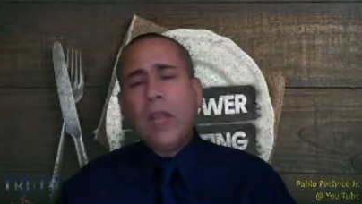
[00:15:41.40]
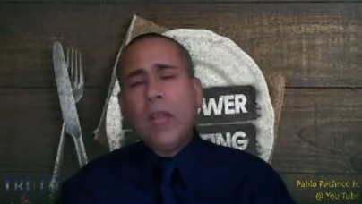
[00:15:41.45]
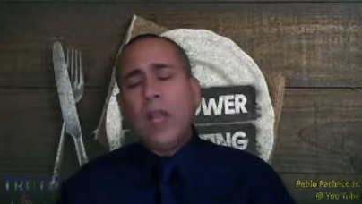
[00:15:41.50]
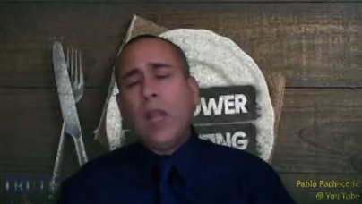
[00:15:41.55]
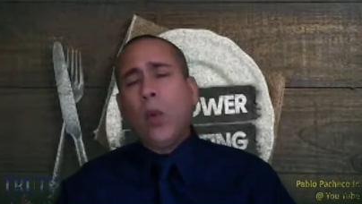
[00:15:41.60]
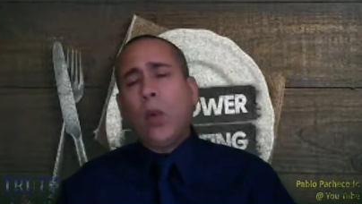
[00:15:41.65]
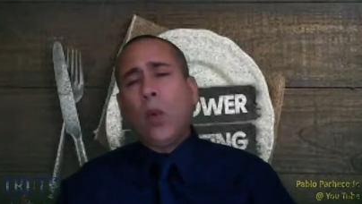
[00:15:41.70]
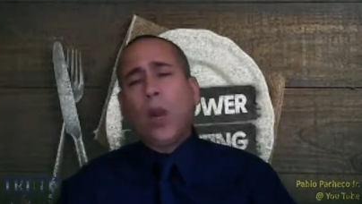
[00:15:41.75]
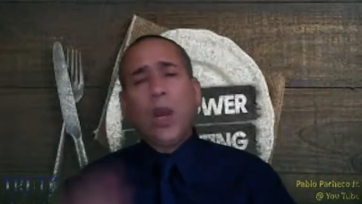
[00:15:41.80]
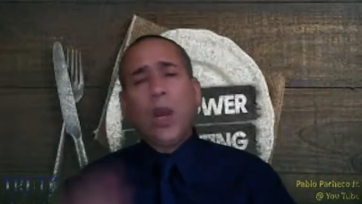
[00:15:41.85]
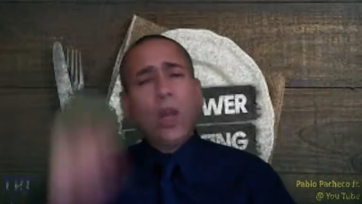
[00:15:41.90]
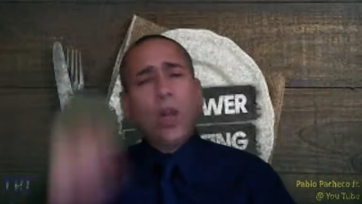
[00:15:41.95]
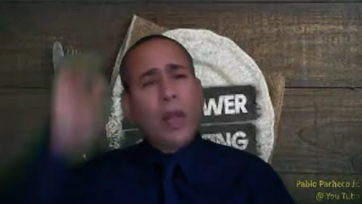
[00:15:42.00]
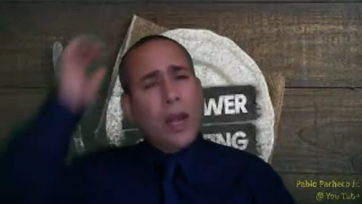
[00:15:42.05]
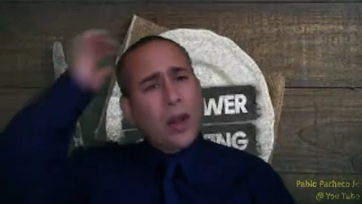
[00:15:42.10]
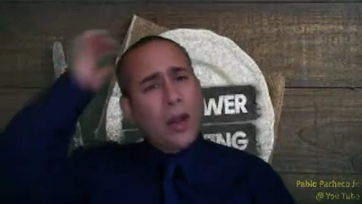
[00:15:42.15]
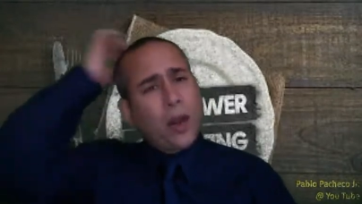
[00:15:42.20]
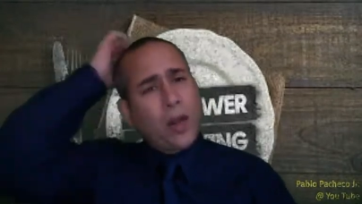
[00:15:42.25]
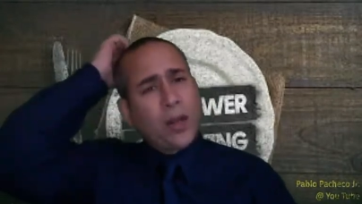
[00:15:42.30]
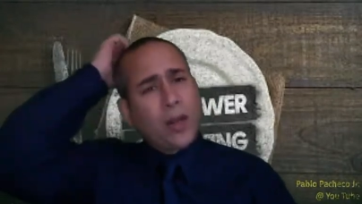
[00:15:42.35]
We're going to look
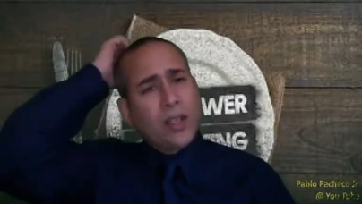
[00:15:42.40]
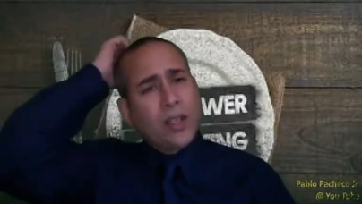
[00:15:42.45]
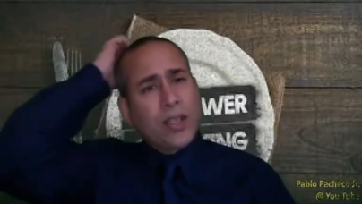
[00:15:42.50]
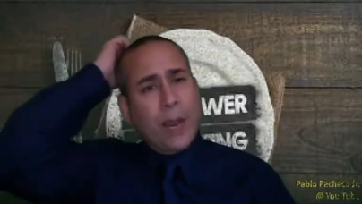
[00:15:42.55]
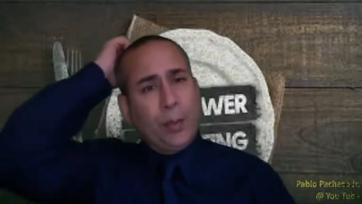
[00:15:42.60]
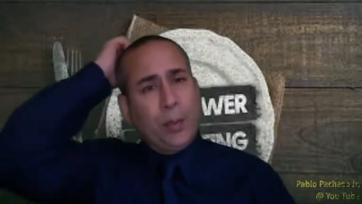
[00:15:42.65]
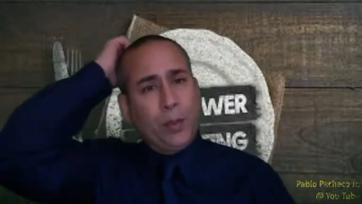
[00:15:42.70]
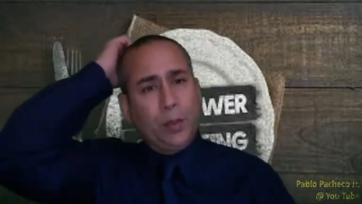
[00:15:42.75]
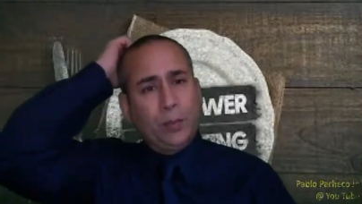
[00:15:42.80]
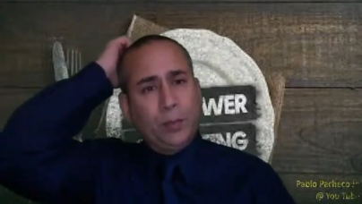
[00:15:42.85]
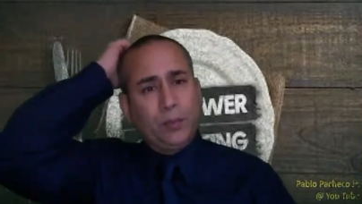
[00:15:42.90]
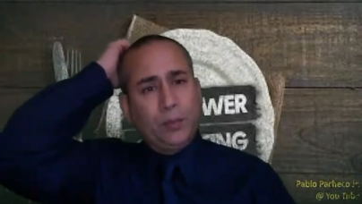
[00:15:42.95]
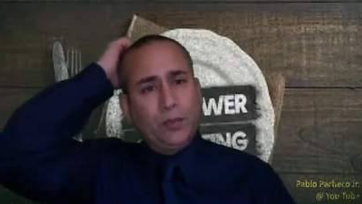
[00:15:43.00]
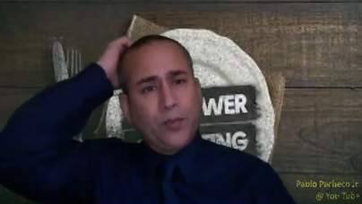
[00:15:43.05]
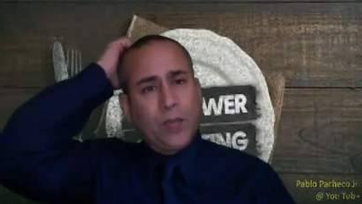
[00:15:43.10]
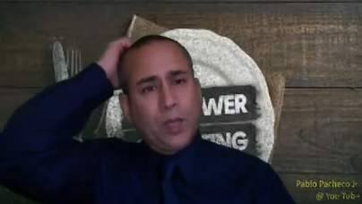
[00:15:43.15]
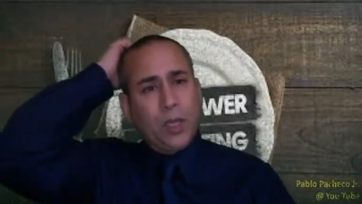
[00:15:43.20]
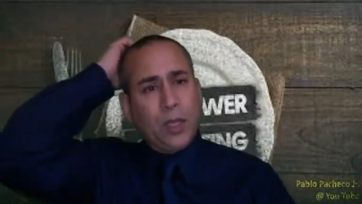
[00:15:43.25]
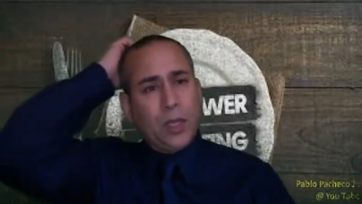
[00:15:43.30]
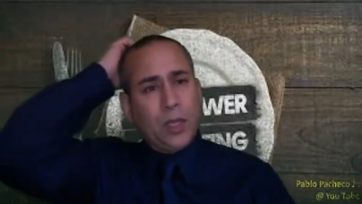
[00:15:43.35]
at another example.
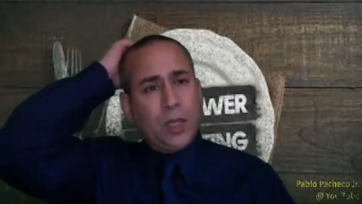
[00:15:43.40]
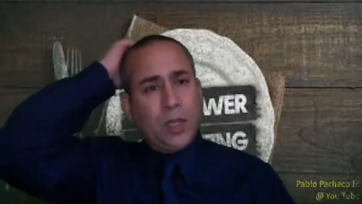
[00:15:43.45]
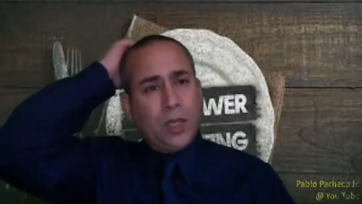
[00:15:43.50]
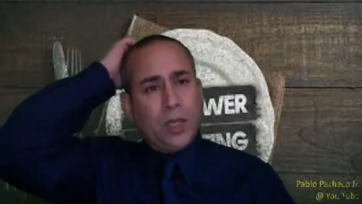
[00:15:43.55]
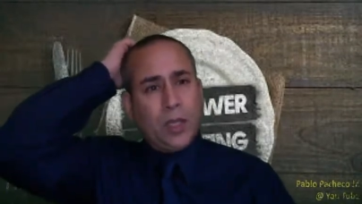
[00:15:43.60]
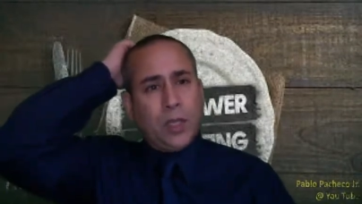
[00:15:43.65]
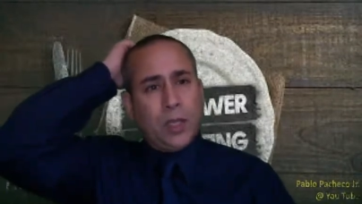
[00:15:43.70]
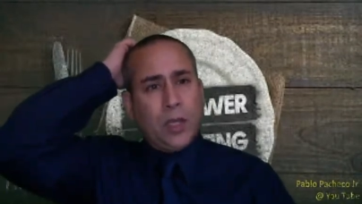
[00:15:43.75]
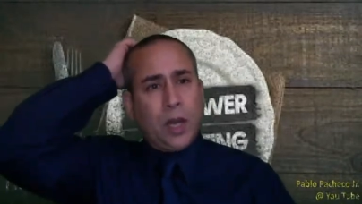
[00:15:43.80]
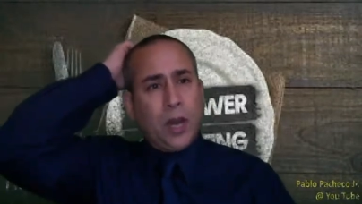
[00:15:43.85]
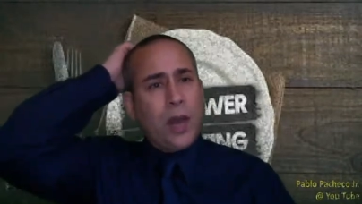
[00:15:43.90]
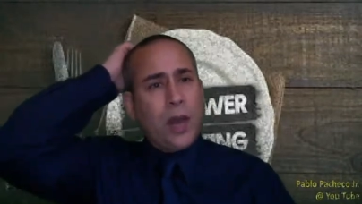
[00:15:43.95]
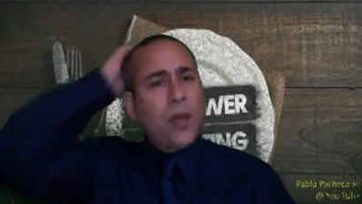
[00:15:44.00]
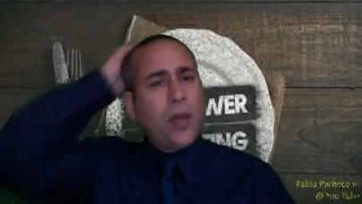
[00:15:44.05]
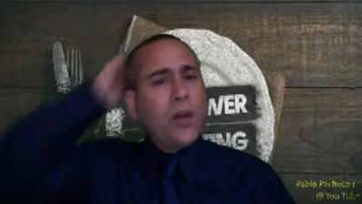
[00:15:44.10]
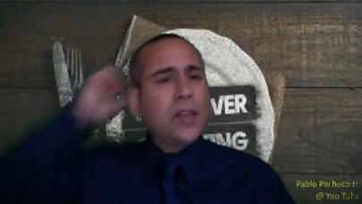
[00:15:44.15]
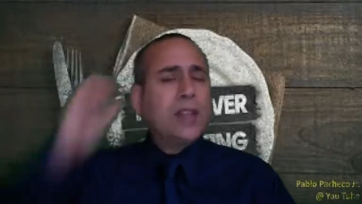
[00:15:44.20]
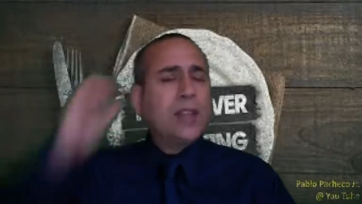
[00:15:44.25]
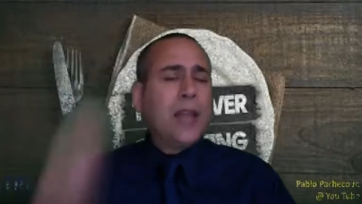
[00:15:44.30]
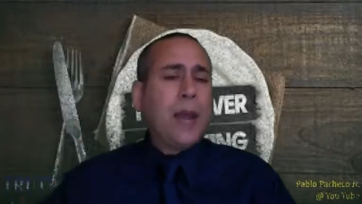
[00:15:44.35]

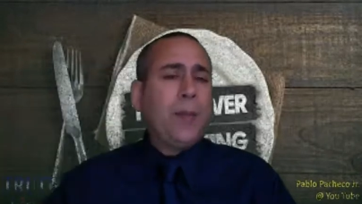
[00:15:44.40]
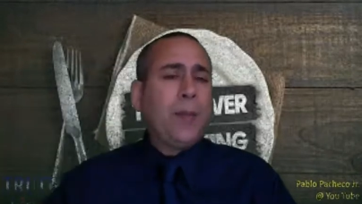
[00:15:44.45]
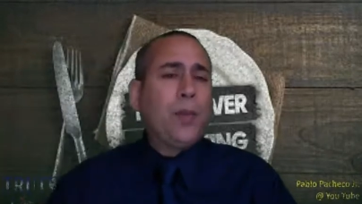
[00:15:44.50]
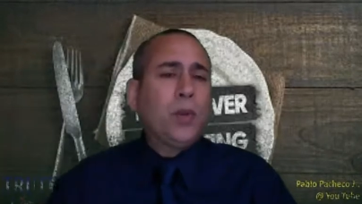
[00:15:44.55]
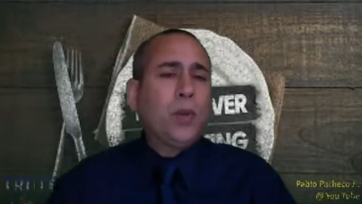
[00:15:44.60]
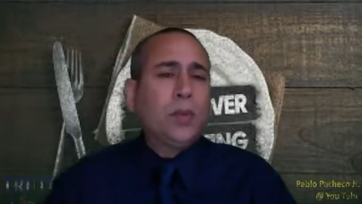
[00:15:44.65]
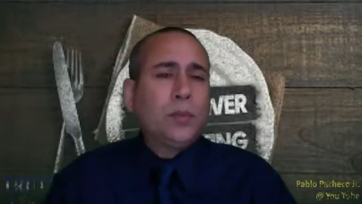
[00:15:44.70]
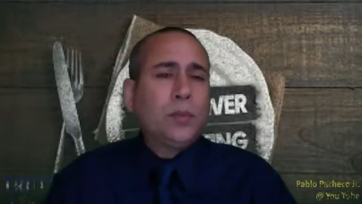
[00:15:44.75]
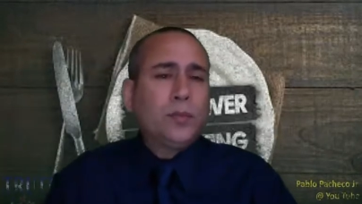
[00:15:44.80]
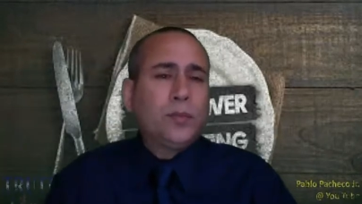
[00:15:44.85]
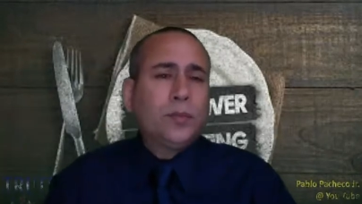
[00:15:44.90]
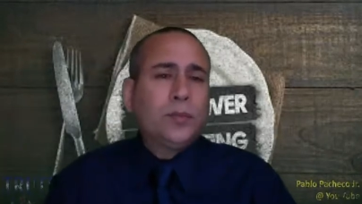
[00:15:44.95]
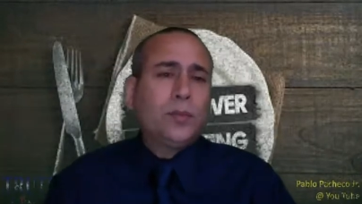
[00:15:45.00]
Another example